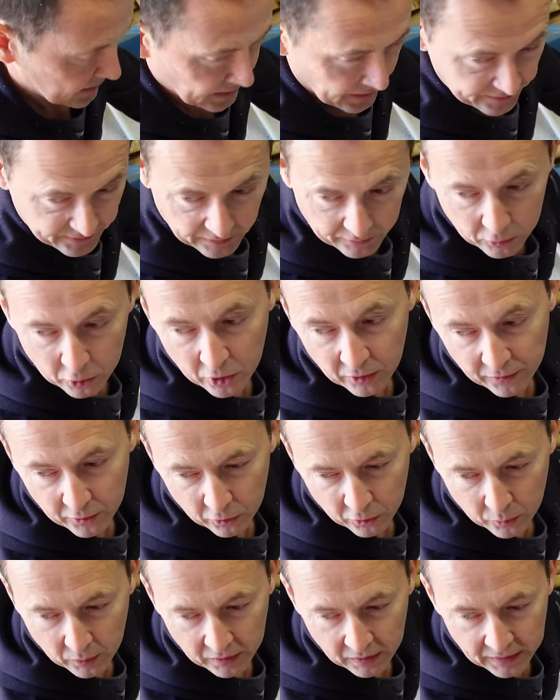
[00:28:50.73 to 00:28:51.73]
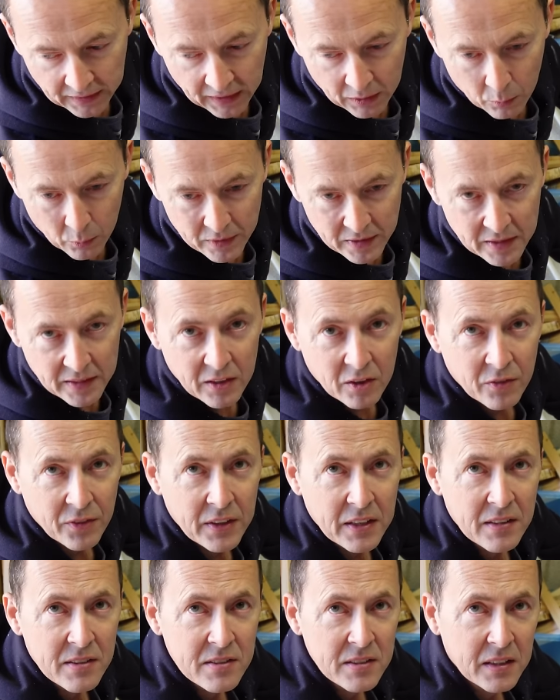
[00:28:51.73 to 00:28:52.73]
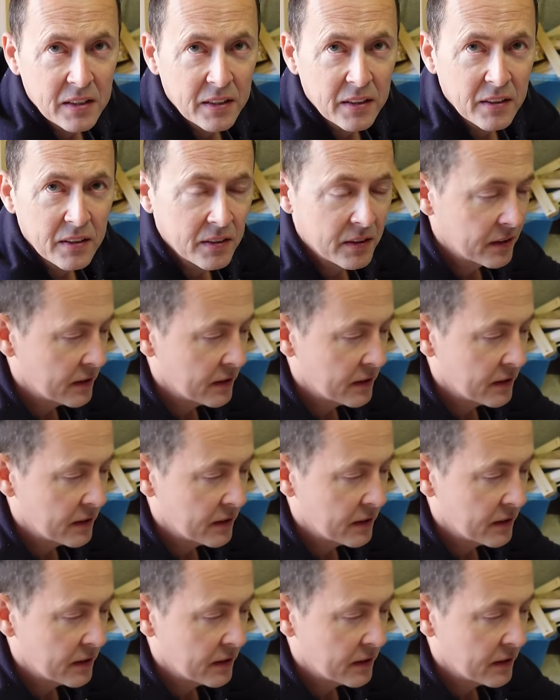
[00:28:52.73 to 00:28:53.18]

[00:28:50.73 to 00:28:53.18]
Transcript: to have a look at the other one on how we did it on the inside.